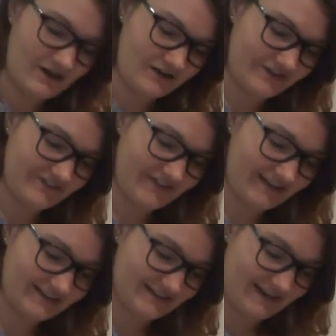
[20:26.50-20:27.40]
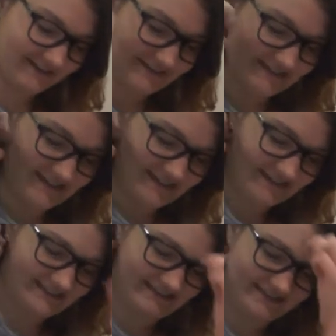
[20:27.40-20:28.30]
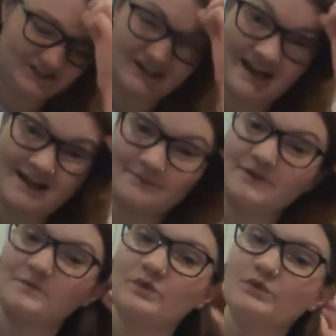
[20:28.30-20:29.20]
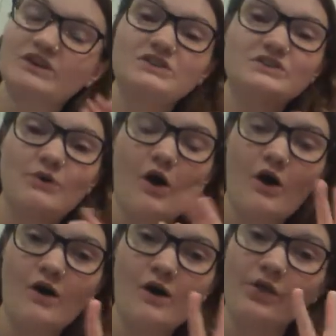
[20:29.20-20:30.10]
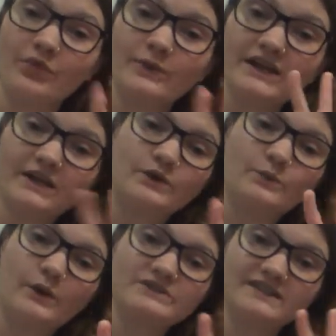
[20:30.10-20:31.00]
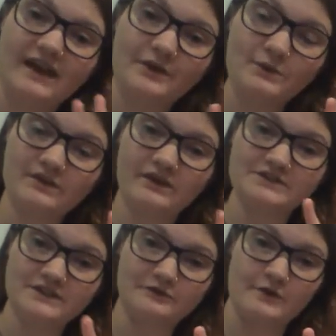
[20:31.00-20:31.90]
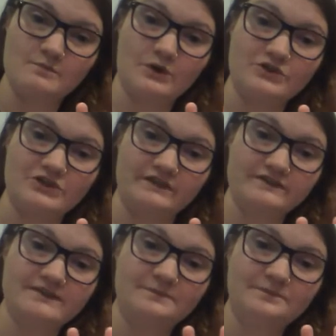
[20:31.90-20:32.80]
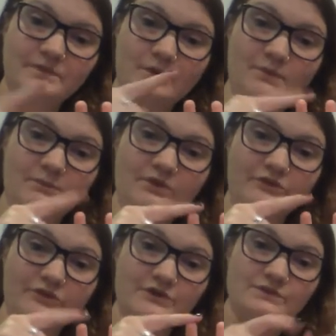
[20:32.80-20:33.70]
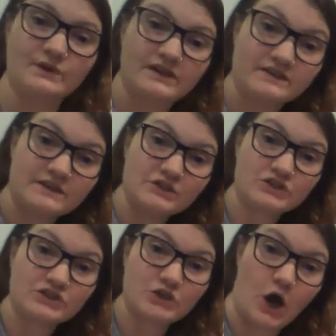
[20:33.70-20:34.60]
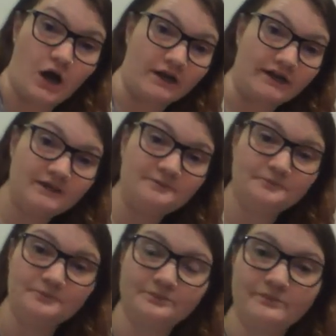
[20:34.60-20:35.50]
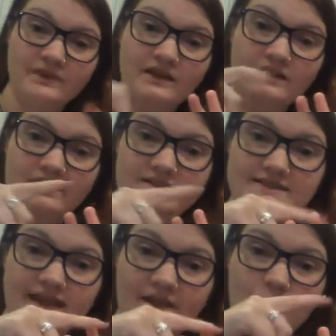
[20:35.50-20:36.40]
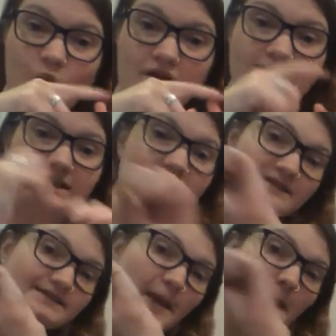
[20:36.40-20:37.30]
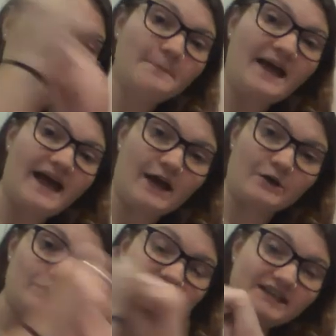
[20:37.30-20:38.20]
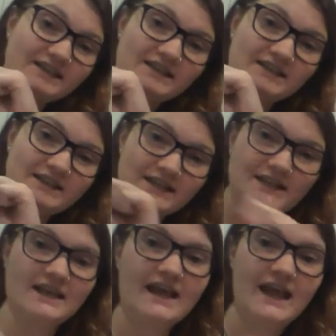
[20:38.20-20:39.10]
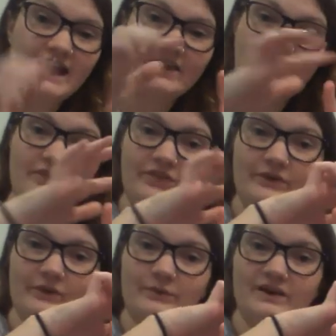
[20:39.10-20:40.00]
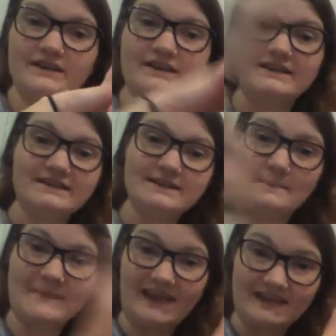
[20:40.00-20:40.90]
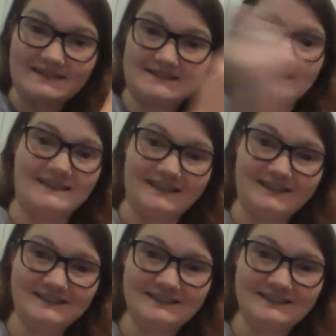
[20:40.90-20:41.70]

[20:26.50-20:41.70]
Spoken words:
All right, scholars, nice job. We're going to do all three in a row together with our different motions. Remember, the first one is sawing, the second one is pounding, and the third one is painting.